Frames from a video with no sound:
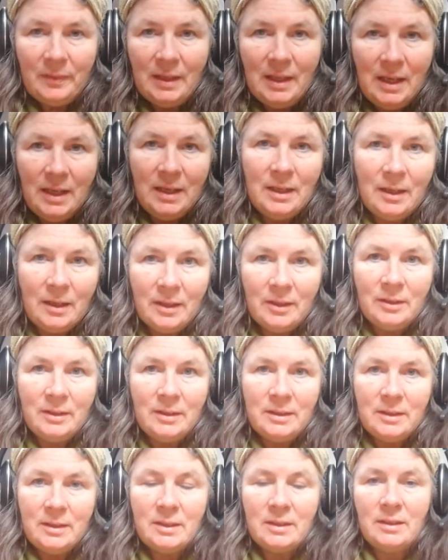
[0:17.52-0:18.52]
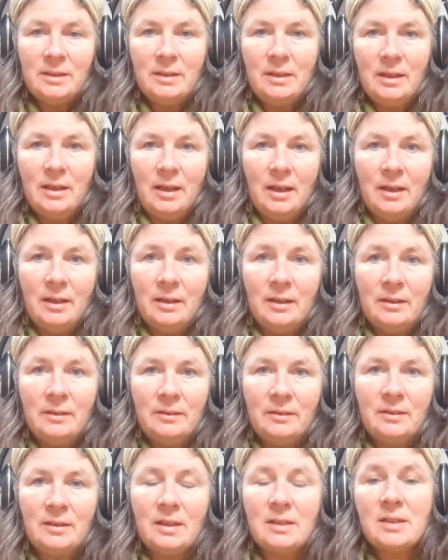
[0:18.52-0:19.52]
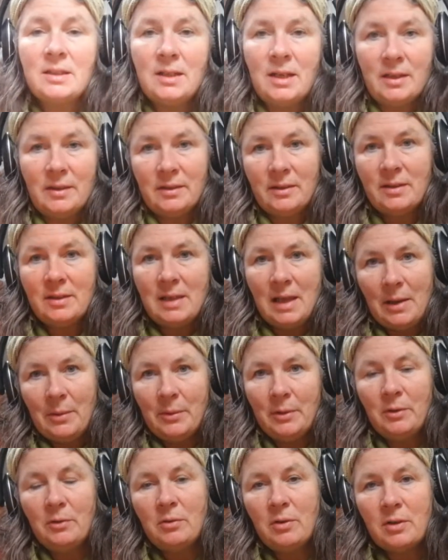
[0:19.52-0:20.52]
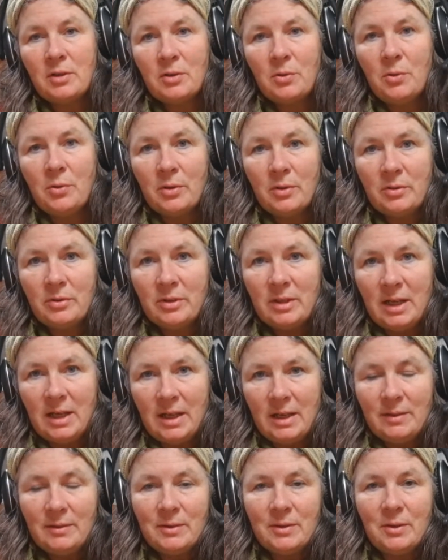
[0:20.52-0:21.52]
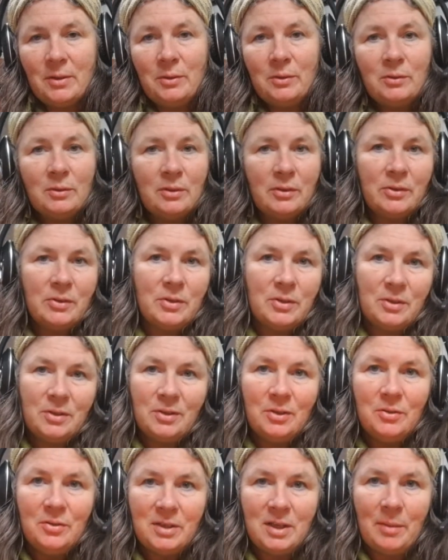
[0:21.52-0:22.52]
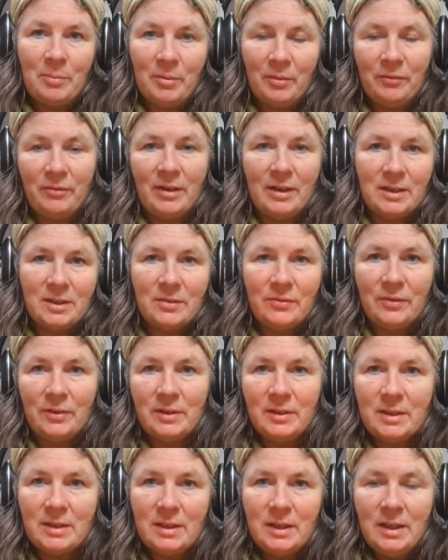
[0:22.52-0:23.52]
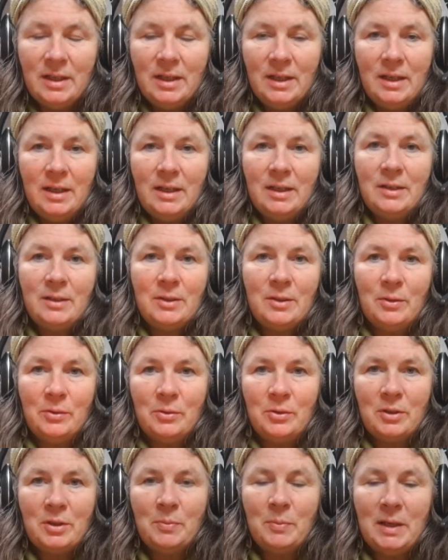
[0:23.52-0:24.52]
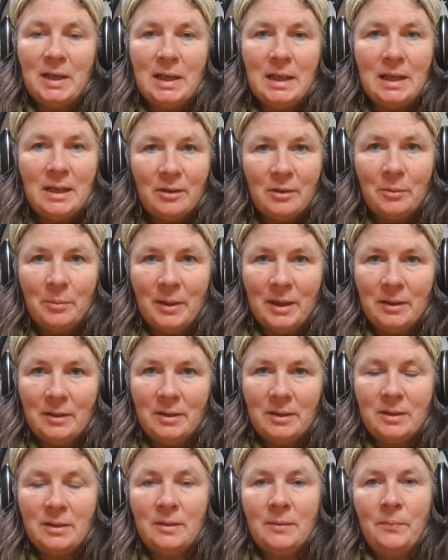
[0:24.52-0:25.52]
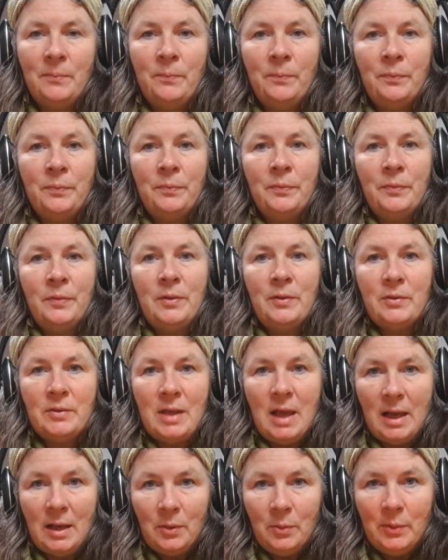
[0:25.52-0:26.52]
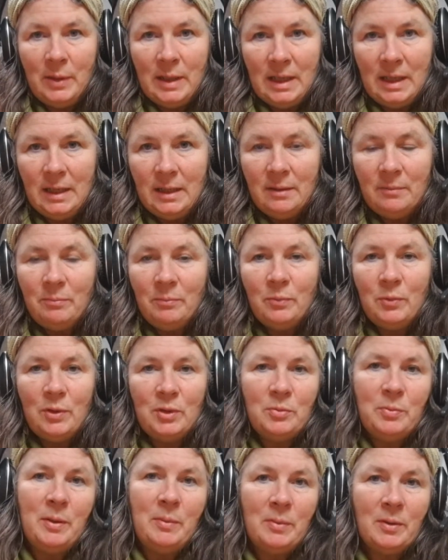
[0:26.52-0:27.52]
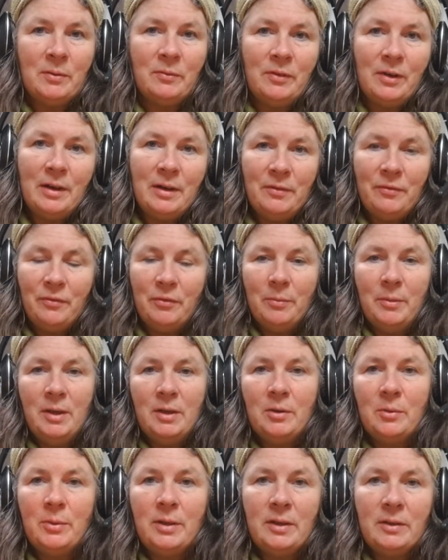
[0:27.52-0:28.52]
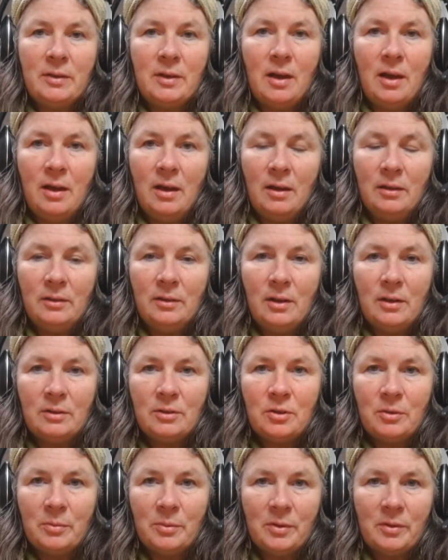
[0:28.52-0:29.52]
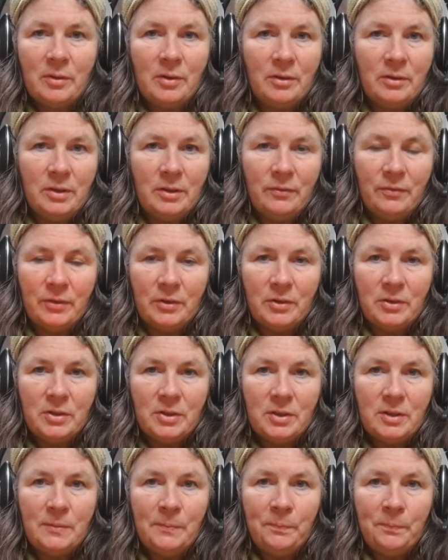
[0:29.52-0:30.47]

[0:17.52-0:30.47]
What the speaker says: in Ireland, that's not the Samhain cross quarter day. So, there's two separate festivals. So, just to be clear about it, there's Halloween, which people are very familiar with, on October 31st.